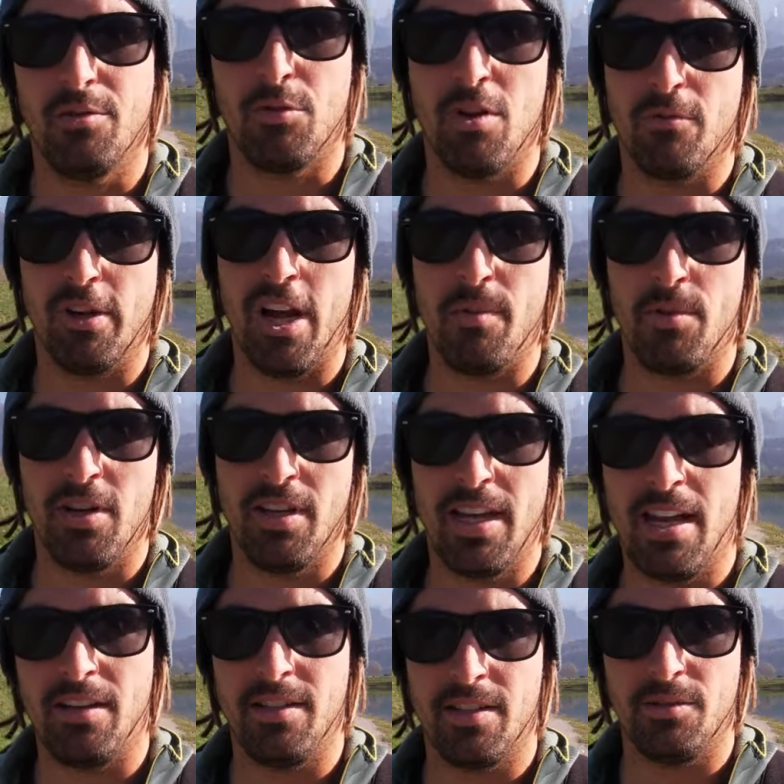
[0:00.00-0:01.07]
and won't reopen
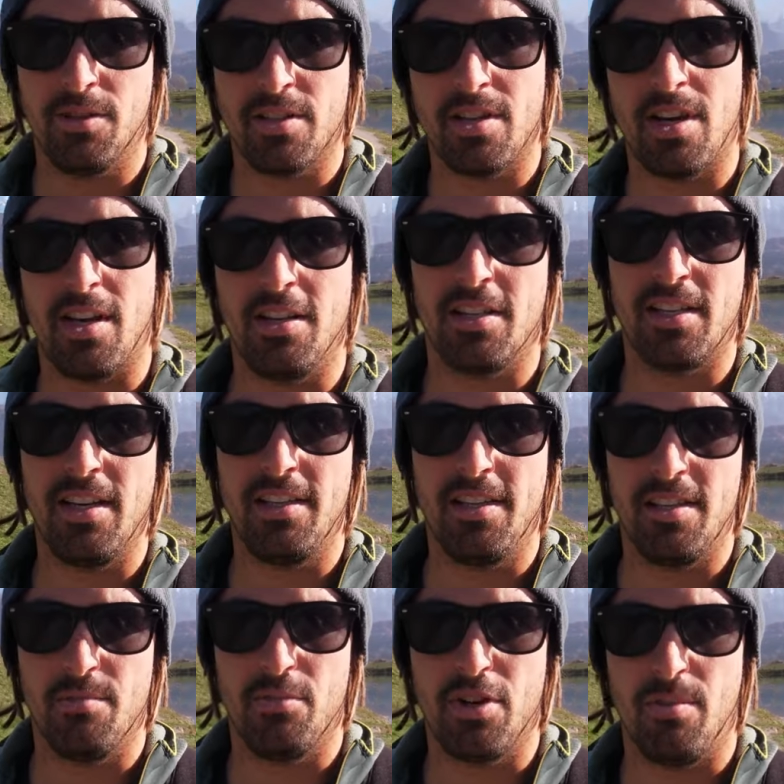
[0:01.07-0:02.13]
again until the start of the ski
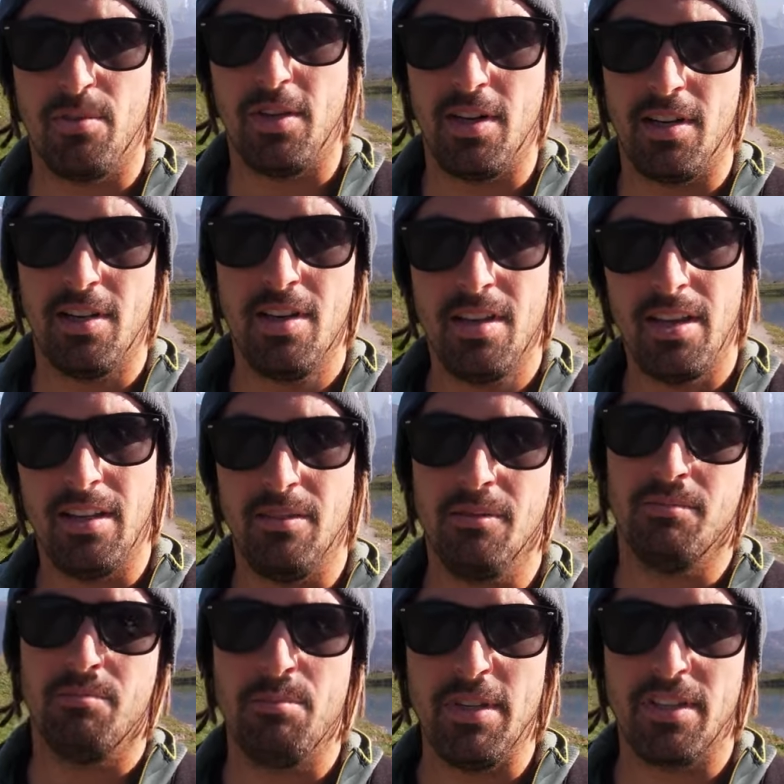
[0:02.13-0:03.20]
season proper
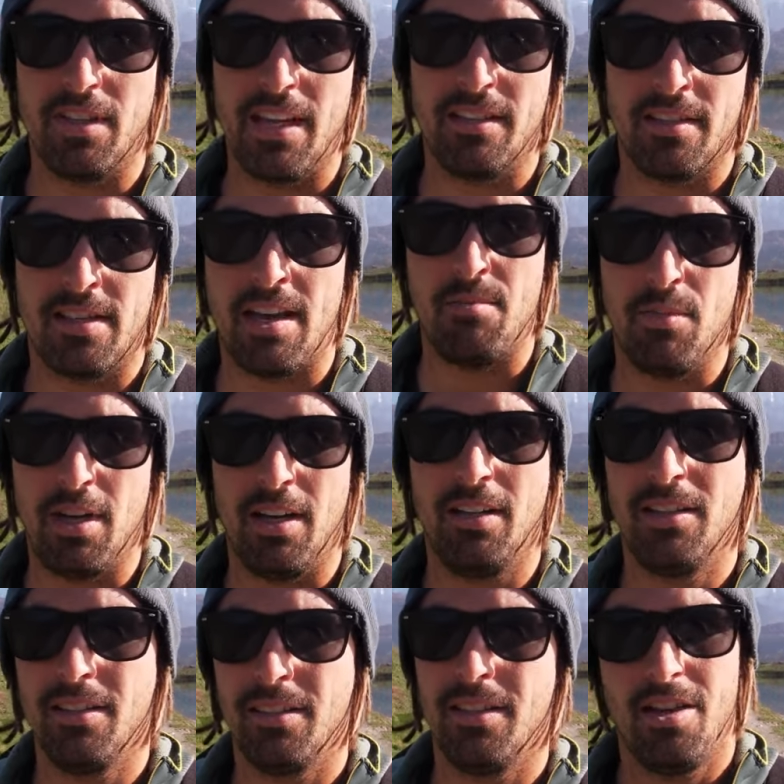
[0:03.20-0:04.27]
in mid to late December.
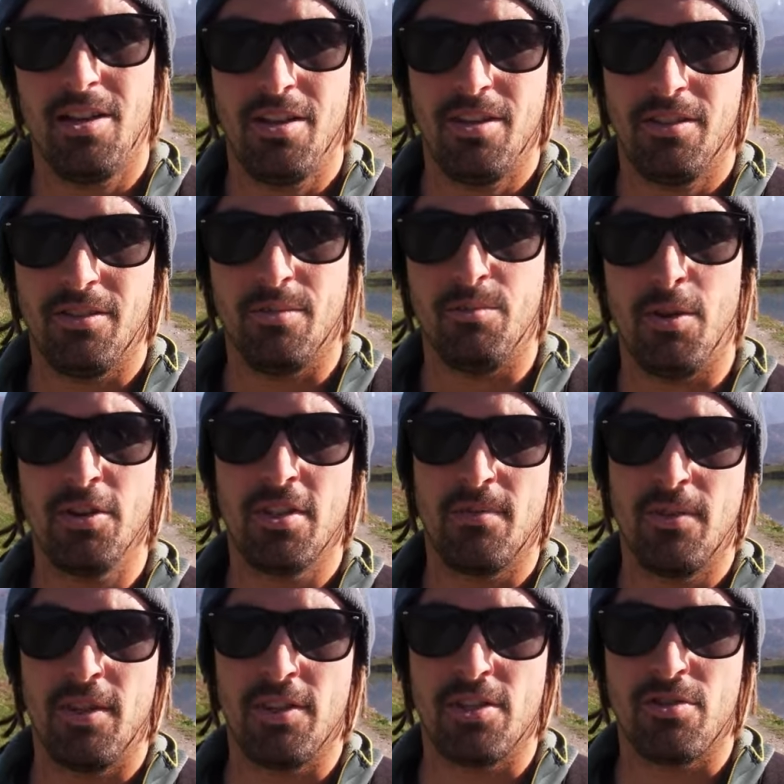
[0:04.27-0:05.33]
The
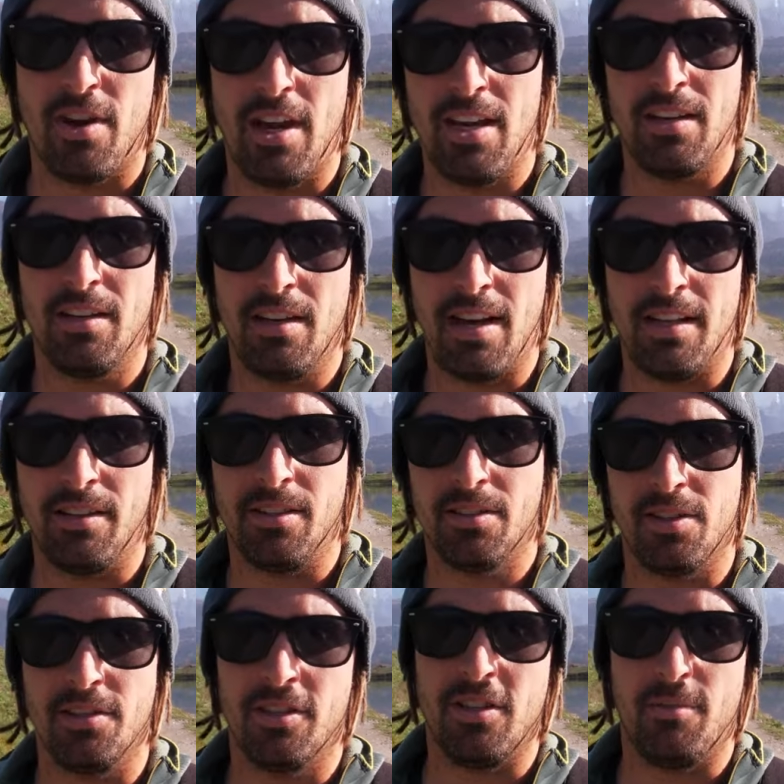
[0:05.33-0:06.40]
Montenvers train
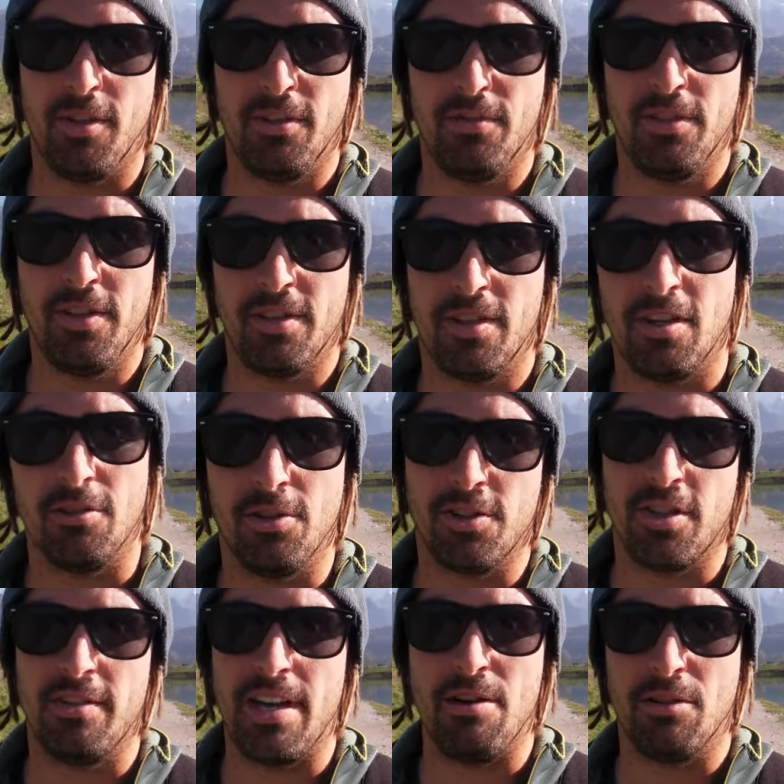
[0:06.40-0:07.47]
and gondola at Montenvers are
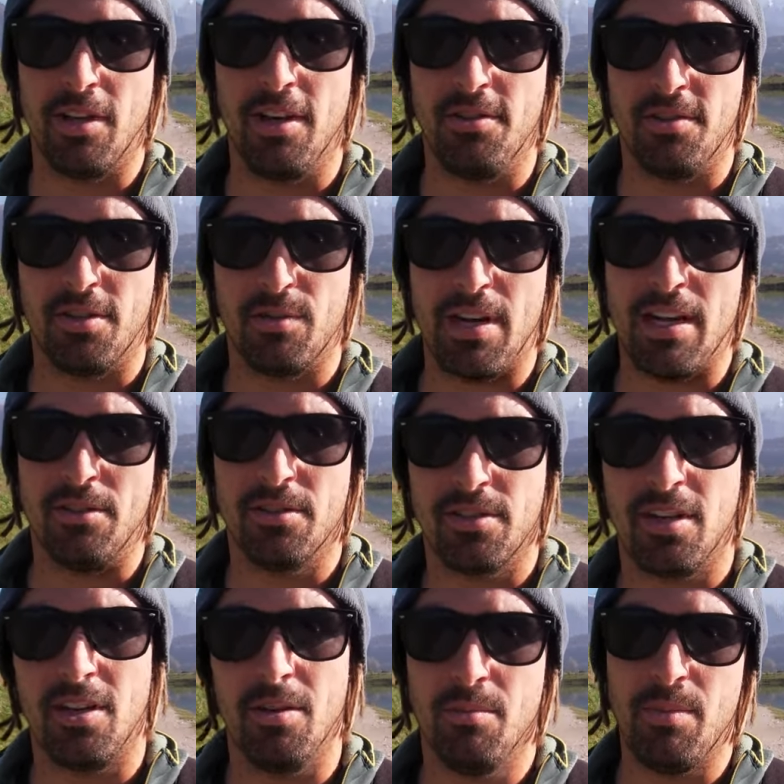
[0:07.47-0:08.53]
also now closed as well,
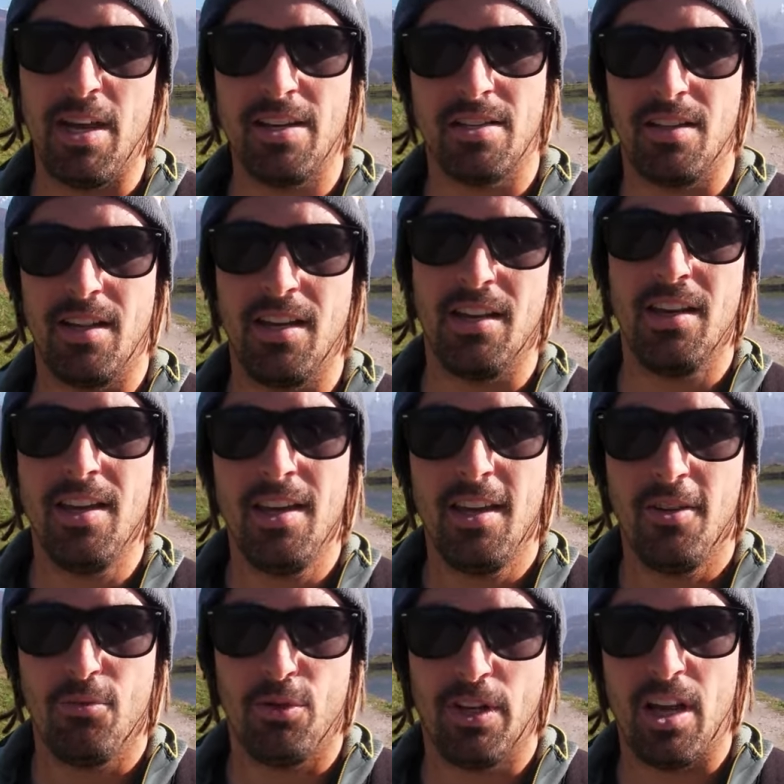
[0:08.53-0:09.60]
so basically if
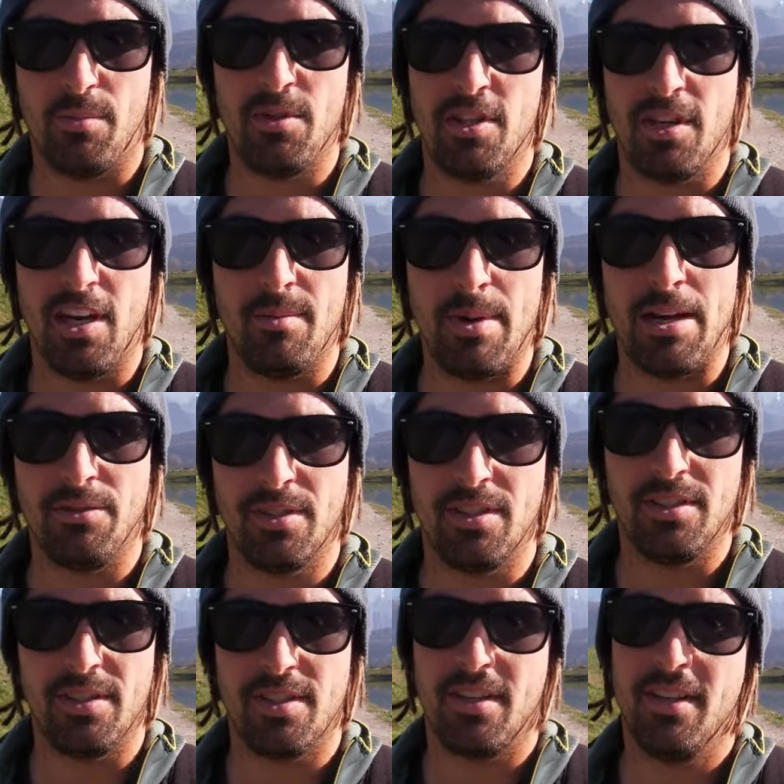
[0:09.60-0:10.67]
you want to get up into the high
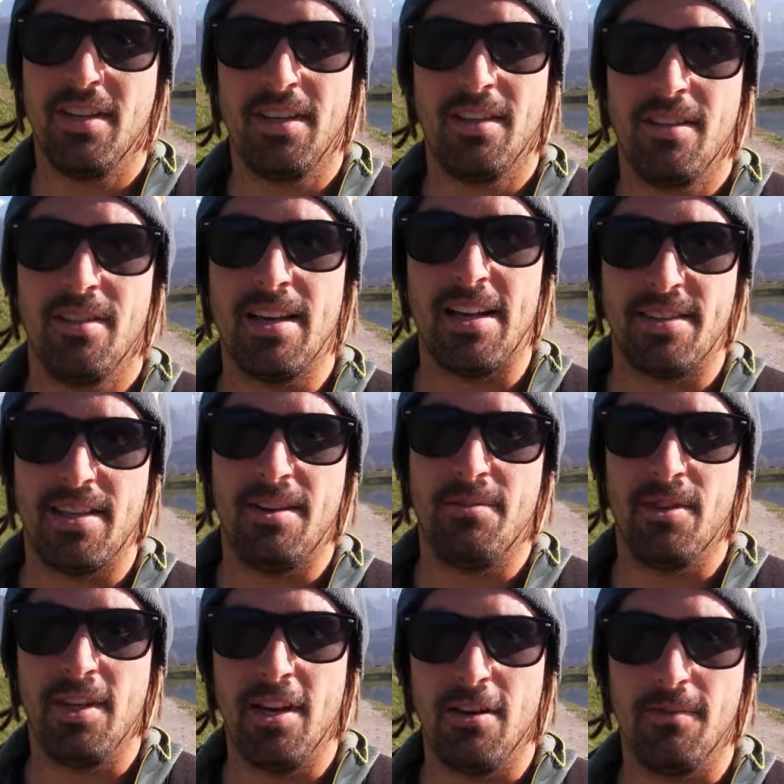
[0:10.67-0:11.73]
mountains, that's
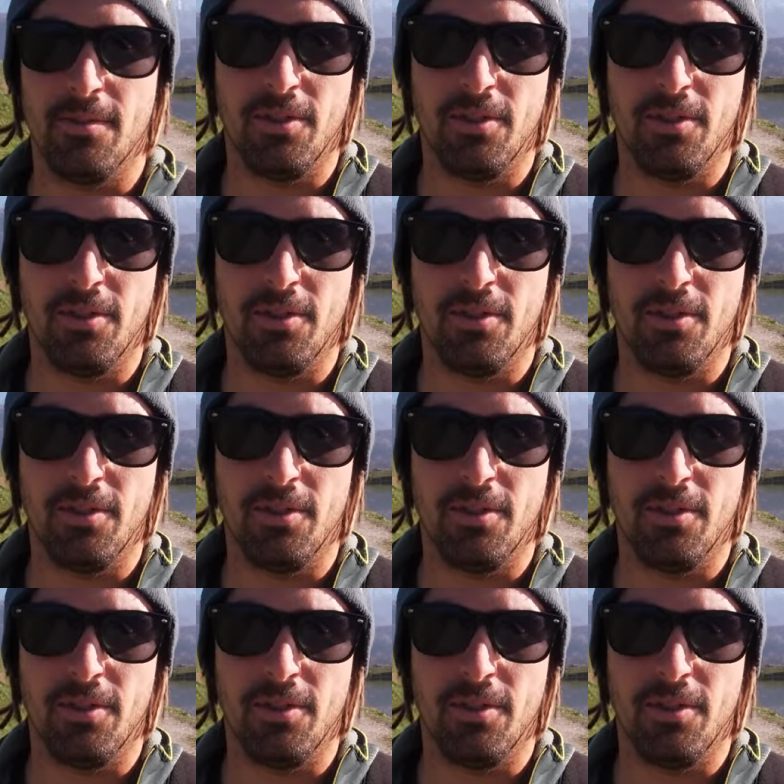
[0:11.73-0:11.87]
it for the year